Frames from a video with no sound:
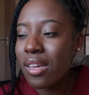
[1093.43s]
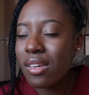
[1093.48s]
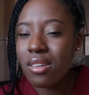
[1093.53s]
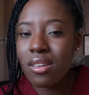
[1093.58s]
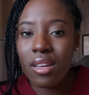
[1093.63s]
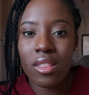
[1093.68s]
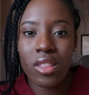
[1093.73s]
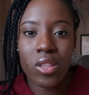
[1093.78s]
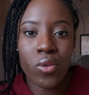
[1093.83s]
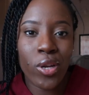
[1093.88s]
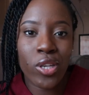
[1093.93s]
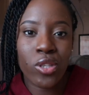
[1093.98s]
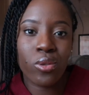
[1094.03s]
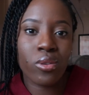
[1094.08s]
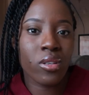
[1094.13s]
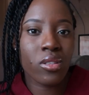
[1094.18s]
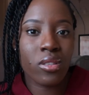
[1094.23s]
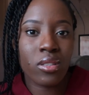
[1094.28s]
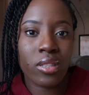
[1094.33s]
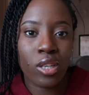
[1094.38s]
year three
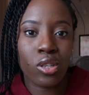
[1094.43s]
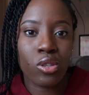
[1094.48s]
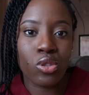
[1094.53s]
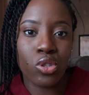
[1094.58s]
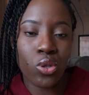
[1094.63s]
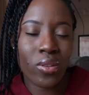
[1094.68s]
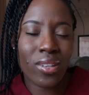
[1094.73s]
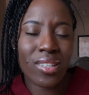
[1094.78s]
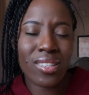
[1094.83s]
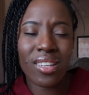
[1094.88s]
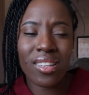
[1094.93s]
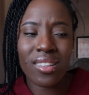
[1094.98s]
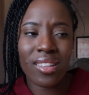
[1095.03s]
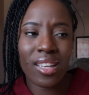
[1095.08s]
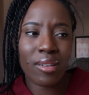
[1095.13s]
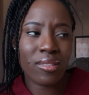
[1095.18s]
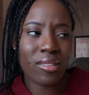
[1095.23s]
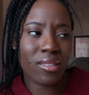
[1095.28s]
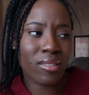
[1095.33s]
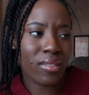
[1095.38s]
students can do this thing
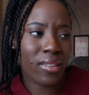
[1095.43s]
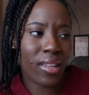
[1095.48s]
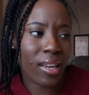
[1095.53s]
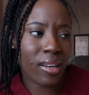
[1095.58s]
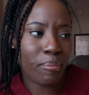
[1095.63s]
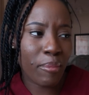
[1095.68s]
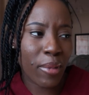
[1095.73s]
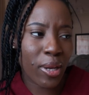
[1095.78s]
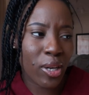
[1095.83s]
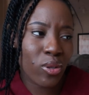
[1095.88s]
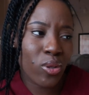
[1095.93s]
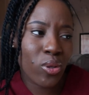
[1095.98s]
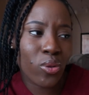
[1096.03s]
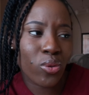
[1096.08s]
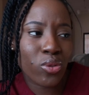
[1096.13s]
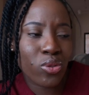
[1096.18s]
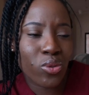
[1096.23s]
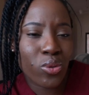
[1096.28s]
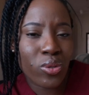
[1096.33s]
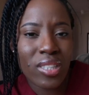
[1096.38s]
that that
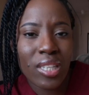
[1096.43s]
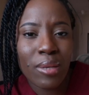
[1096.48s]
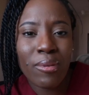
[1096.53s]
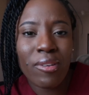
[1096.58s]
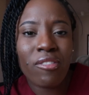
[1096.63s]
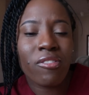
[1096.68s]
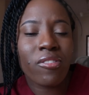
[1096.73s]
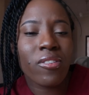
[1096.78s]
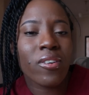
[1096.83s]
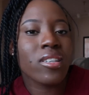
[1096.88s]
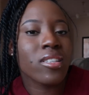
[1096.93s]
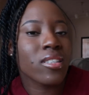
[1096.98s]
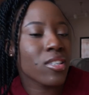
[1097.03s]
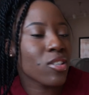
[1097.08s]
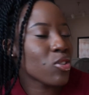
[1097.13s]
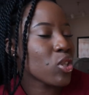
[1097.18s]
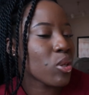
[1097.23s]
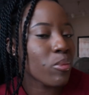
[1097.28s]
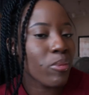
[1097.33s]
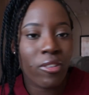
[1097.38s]
medical students even first
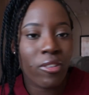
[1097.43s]
years to